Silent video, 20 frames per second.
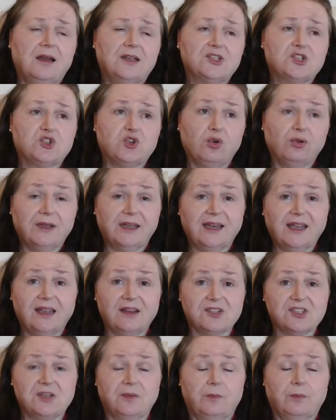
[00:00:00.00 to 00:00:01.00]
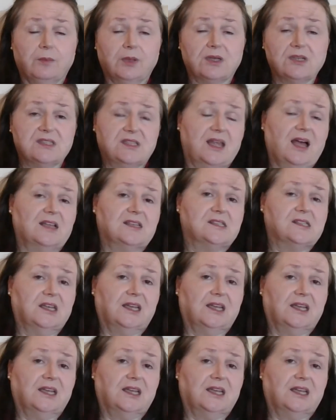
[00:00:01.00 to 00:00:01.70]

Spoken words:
strong creators, because the